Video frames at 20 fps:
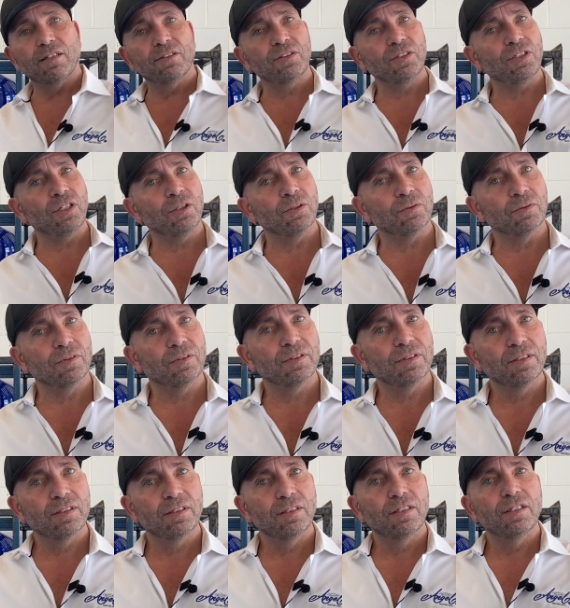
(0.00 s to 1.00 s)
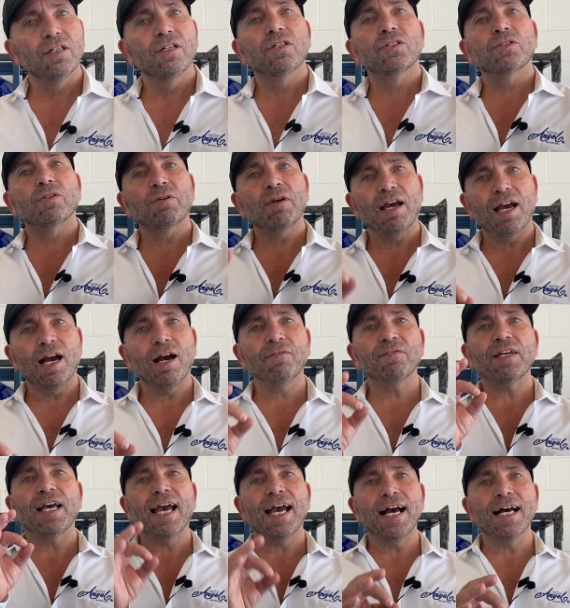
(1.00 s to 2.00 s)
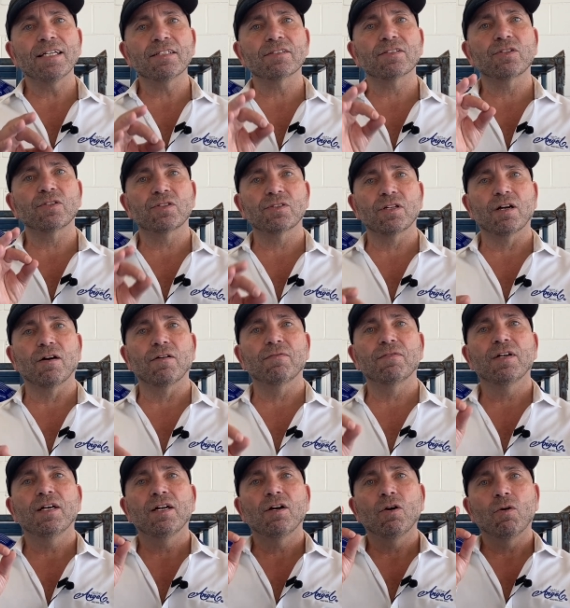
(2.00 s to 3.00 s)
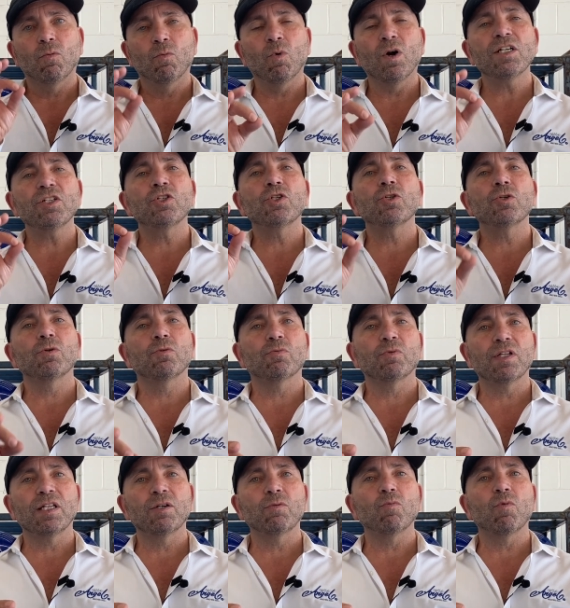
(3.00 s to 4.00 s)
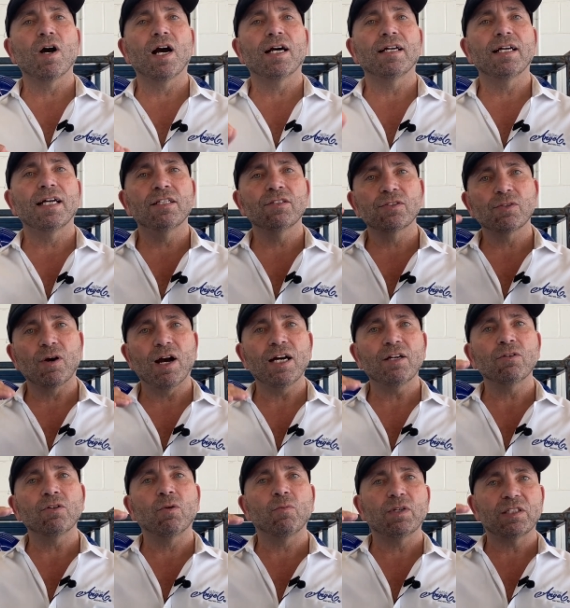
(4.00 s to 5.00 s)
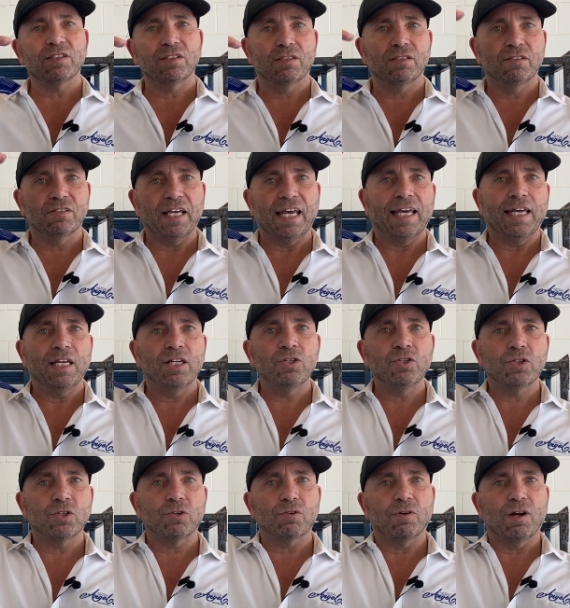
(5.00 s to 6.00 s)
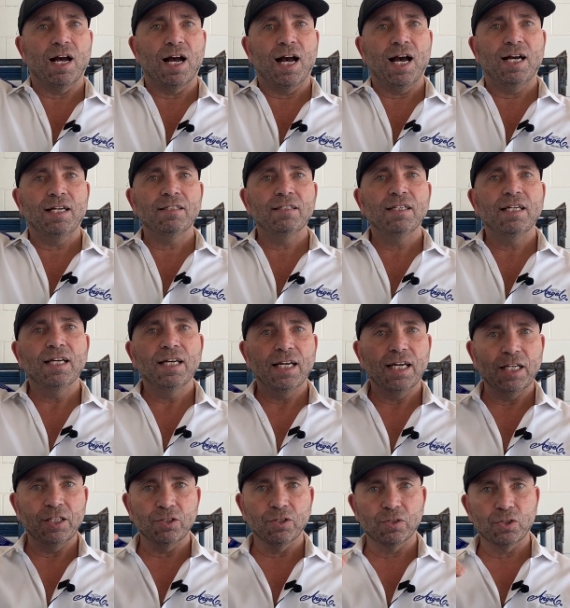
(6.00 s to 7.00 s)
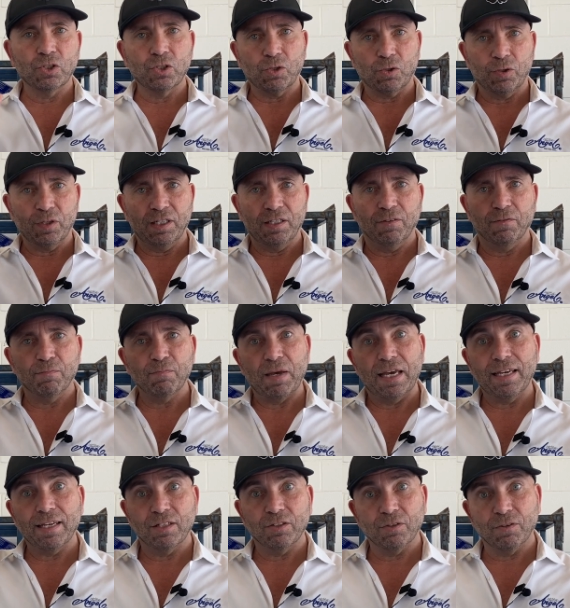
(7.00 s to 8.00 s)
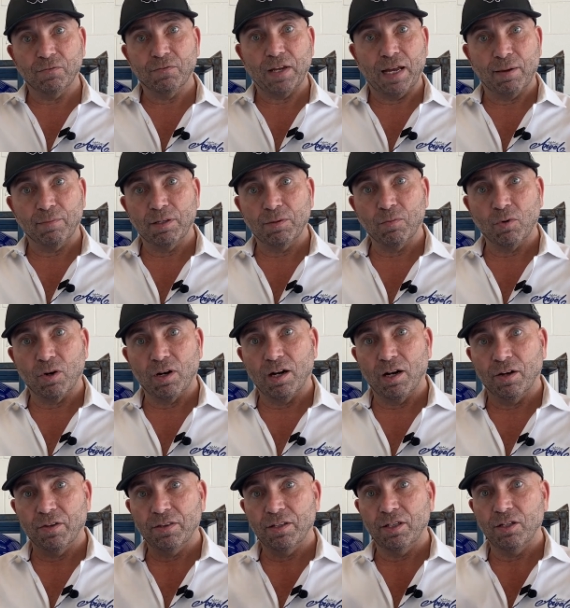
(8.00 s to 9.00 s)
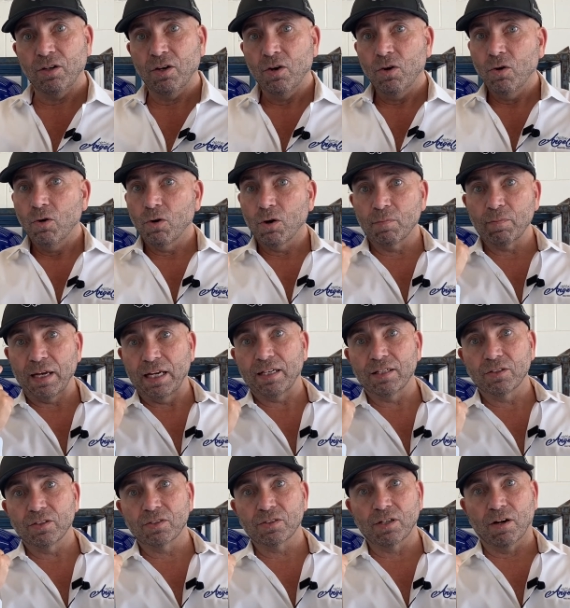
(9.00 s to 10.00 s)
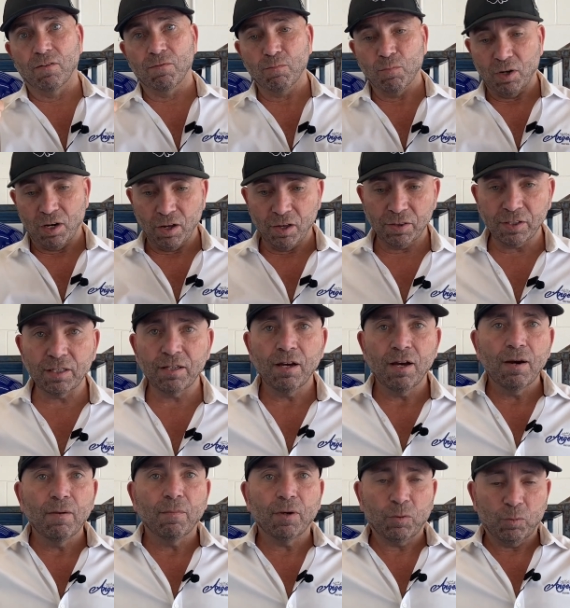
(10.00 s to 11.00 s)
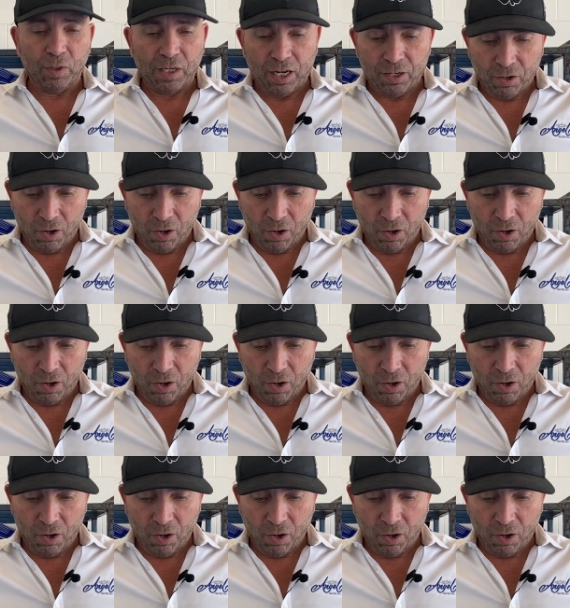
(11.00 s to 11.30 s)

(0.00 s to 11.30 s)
it to you. So you have to ask yourself, what do you really want? And so I don't know what stage you're on in your journey of making your family more healthy or making yourself more healthy, but what I'd